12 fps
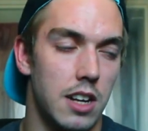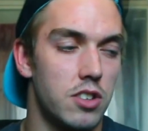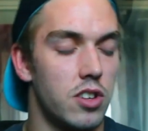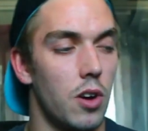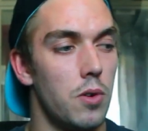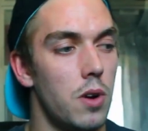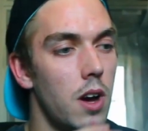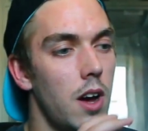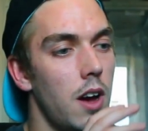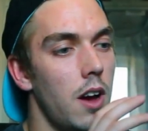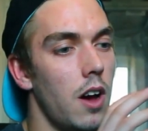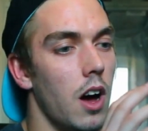So
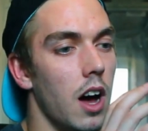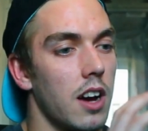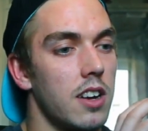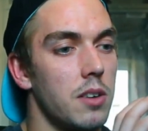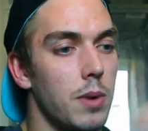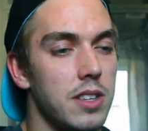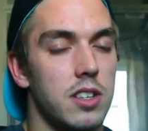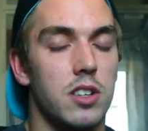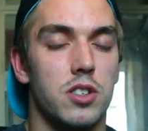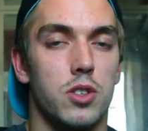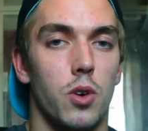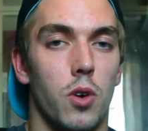I could have went to
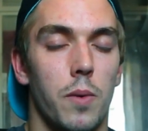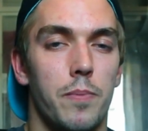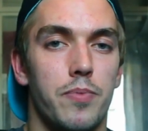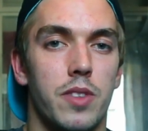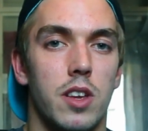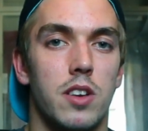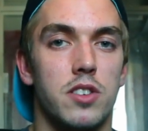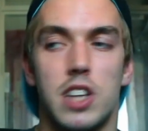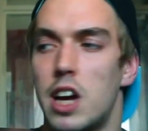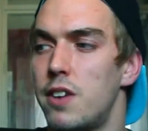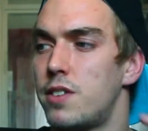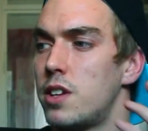the store,
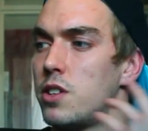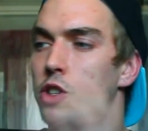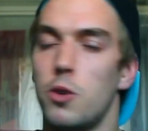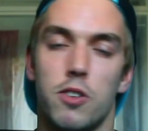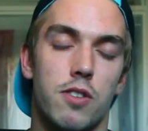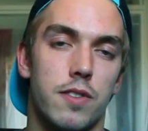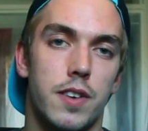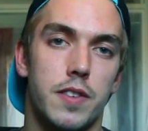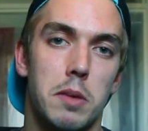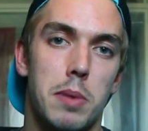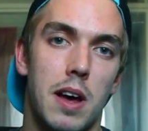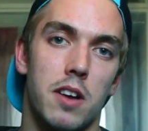saved
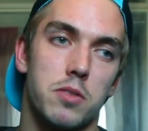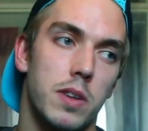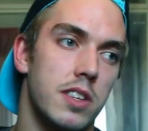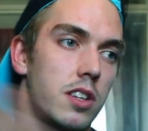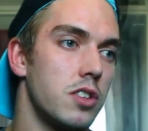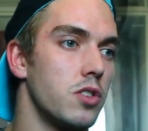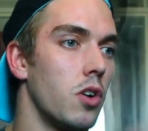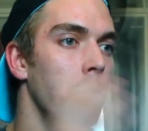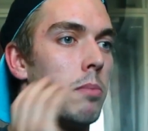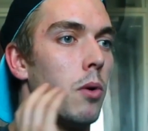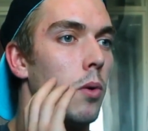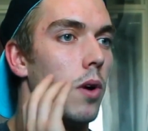£250, went to the store
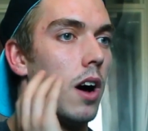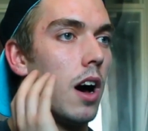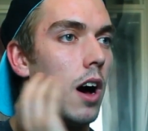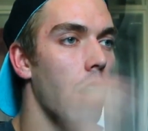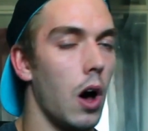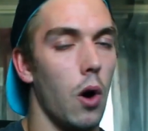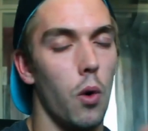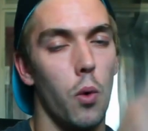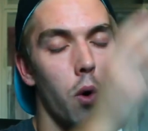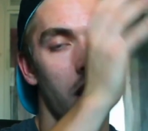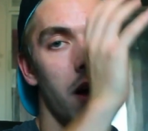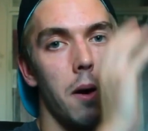and bought a
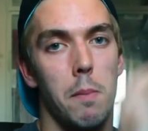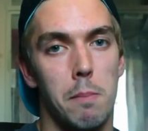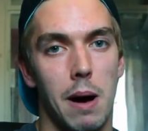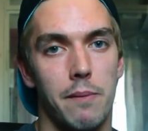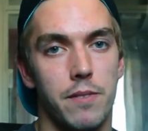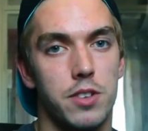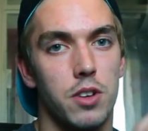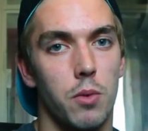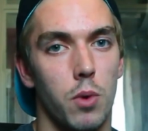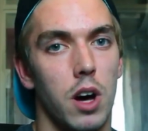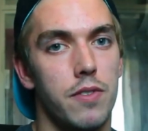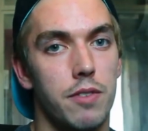whole month's
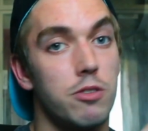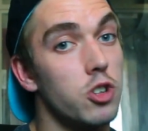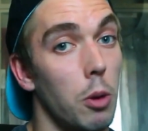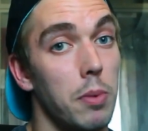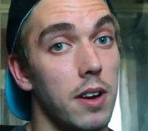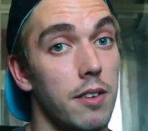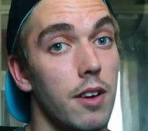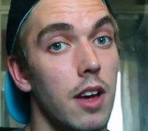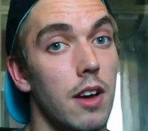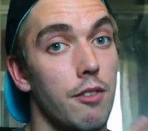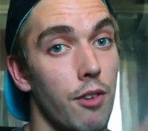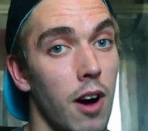worth of shopping
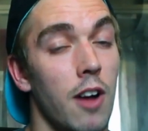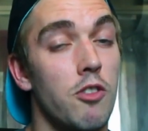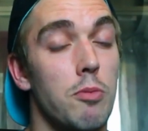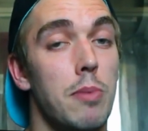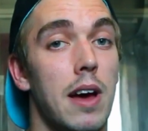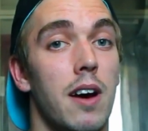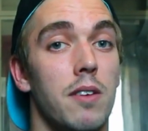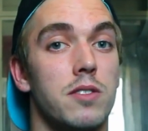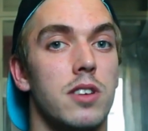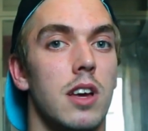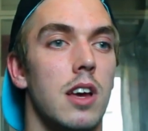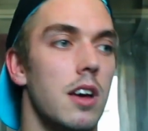for
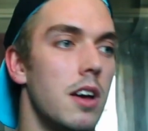£100,